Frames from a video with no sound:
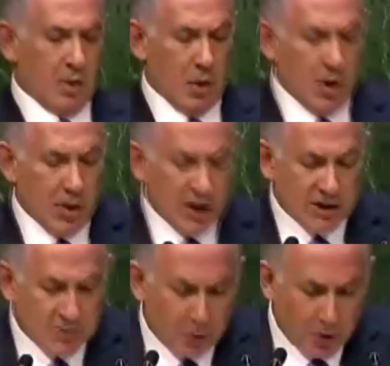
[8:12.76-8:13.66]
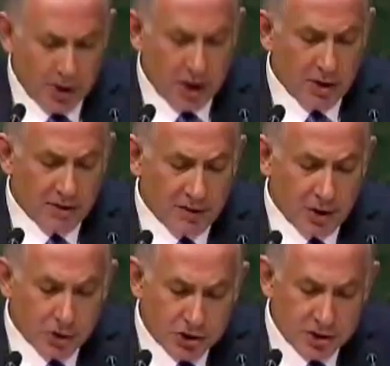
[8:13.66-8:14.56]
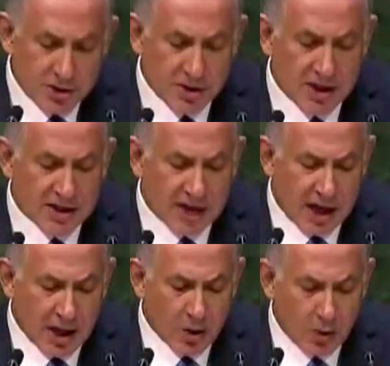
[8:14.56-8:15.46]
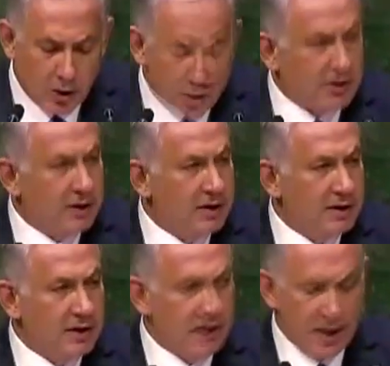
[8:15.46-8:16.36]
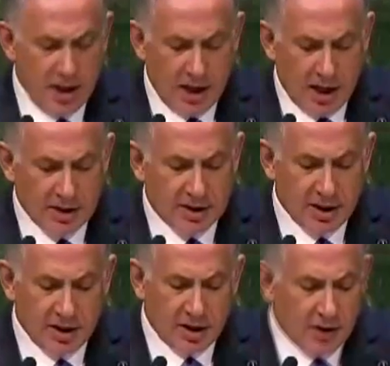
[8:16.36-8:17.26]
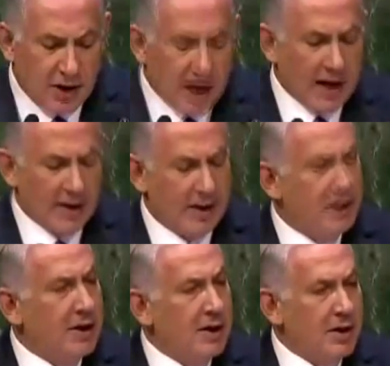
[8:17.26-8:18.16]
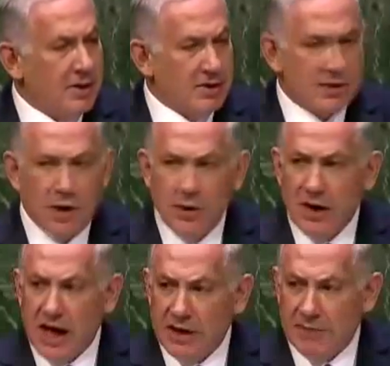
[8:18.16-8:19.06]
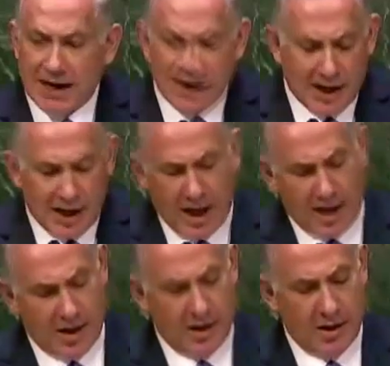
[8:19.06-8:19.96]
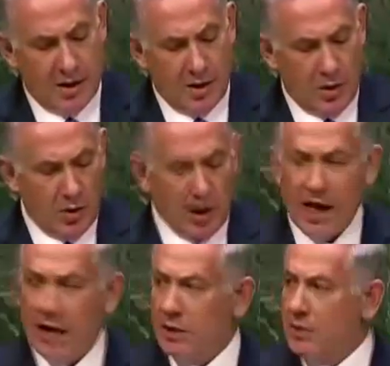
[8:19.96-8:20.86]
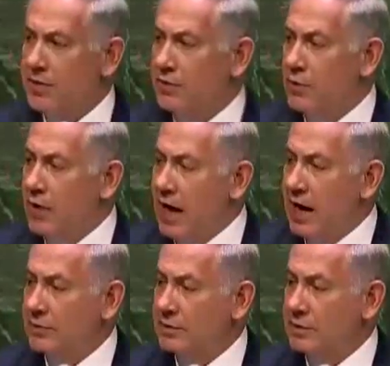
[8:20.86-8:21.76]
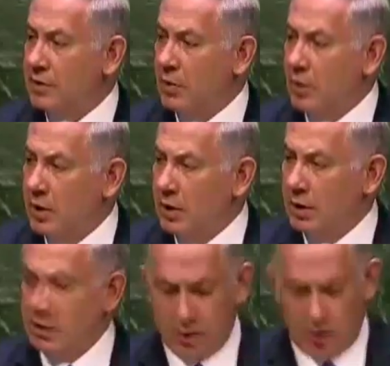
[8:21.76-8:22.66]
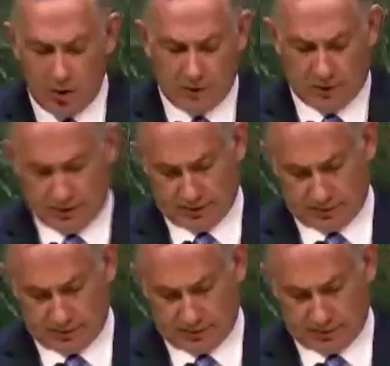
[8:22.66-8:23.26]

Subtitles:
"We will export our revolution to the entire world until the cry, 'There is no God but Allah,' will echo throughout the world over."